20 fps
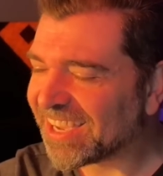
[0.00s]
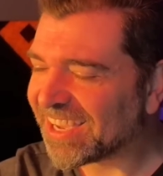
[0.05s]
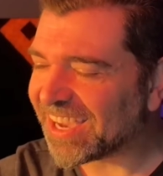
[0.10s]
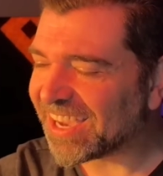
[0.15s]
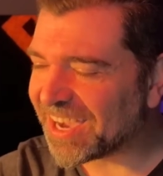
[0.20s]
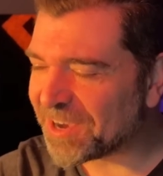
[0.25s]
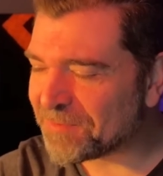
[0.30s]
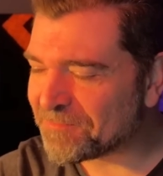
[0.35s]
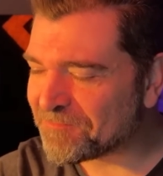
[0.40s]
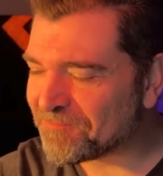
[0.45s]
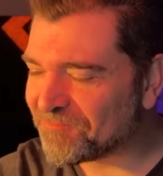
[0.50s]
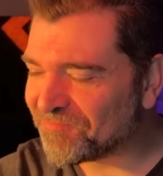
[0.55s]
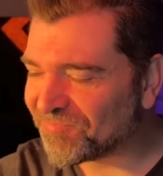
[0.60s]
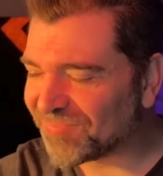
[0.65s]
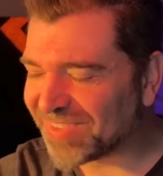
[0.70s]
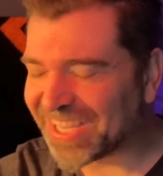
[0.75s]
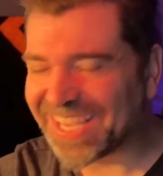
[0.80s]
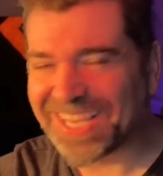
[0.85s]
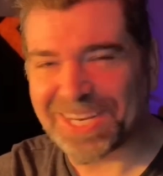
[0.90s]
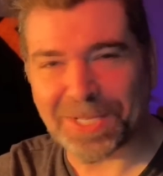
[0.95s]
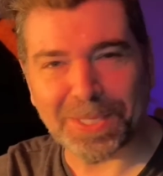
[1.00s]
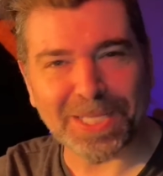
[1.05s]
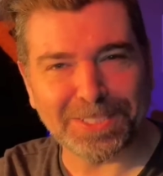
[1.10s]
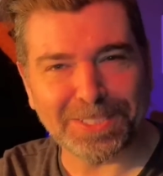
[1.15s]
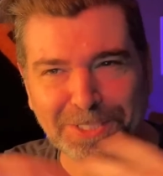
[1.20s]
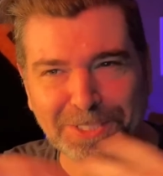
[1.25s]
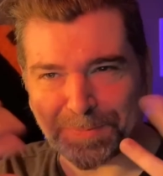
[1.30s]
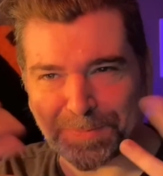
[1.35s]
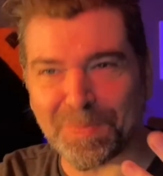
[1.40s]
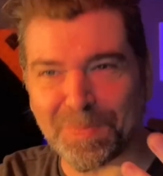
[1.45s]
That's
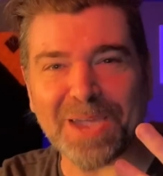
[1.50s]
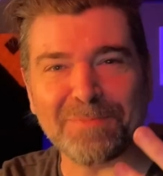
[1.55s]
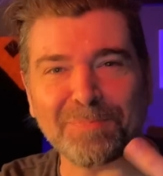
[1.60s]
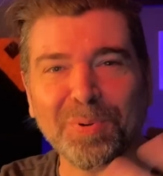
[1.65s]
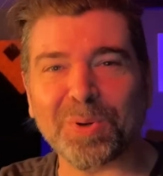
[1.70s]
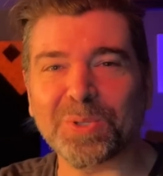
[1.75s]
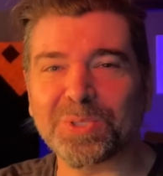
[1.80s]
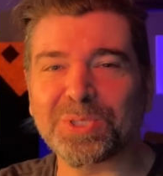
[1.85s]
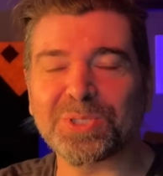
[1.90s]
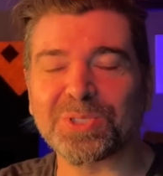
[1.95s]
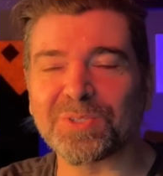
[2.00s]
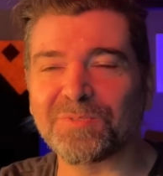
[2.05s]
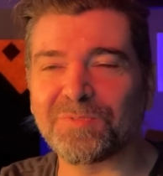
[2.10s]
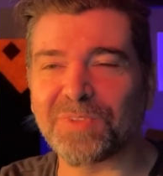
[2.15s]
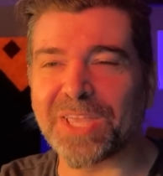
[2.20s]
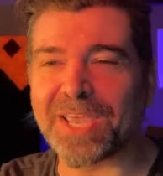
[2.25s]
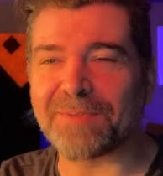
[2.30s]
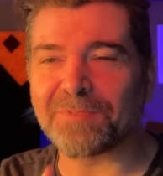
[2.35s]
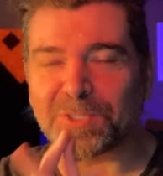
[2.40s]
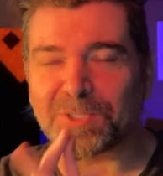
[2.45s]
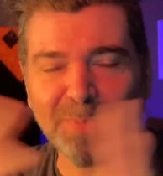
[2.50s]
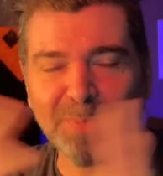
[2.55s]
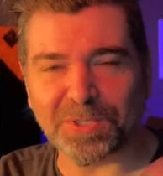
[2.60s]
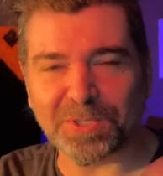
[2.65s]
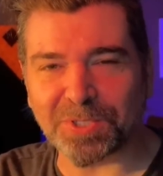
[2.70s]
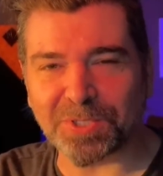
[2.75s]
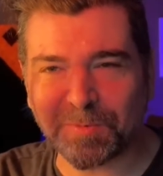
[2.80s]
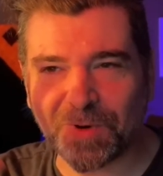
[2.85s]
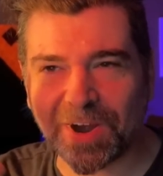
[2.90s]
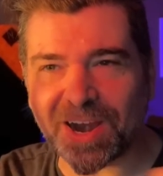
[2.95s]
just my personal flavor,
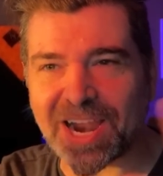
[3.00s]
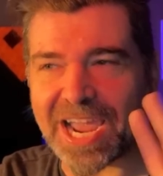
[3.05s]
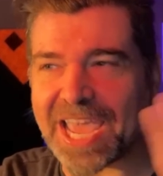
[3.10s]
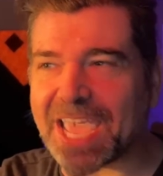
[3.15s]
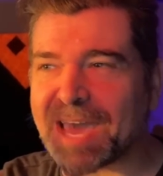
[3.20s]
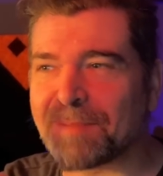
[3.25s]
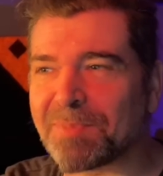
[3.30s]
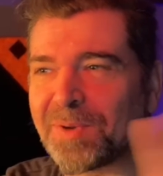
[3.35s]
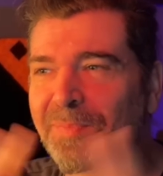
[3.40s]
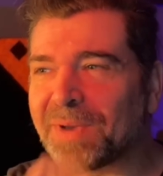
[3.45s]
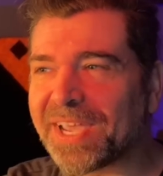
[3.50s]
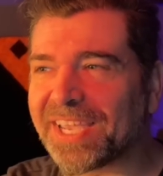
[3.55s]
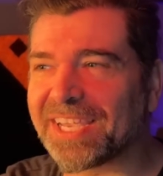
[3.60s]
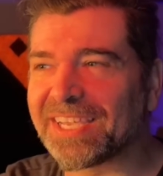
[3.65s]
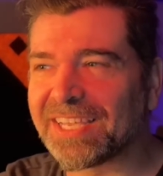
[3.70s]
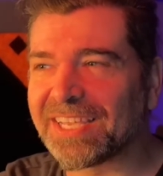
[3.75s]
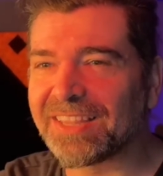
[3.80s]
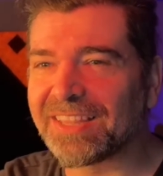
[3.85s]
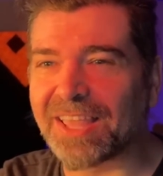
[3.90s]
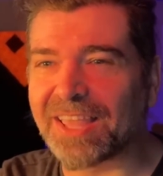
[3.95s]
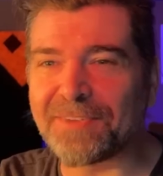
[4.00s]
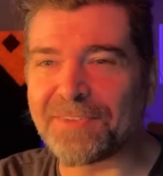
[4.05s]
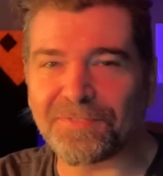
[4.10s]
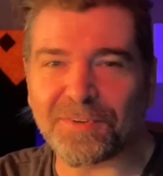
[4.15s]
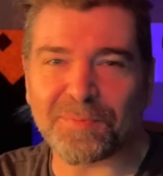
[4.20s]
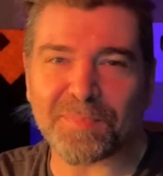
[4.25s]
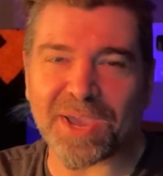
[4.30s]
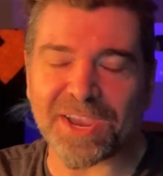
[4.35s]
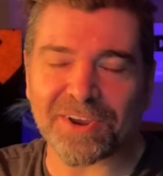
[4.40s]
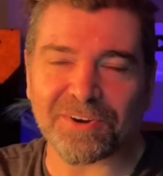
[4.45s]
especially where I am in my life
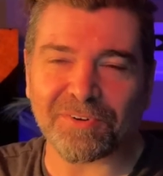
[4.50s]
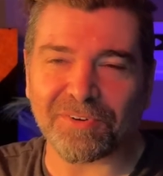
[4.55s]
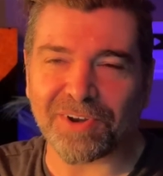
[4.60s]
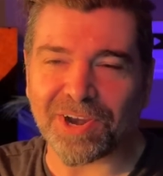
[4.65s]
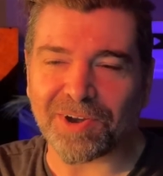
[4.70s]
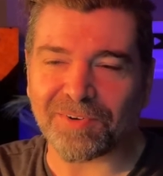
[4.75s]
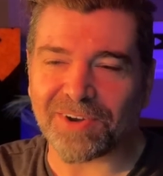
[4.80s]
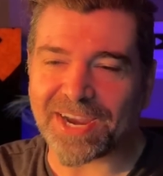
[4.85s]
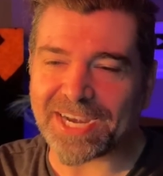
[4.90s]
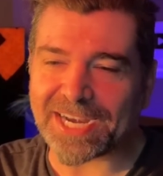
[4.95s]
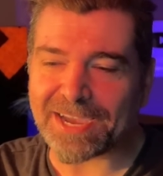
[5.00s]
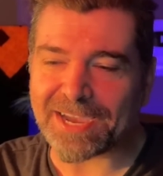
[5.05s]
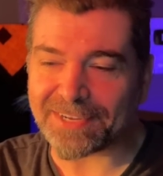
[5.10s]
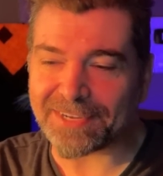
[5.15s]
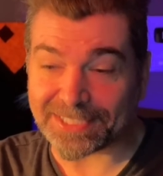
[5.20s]
and my career right now.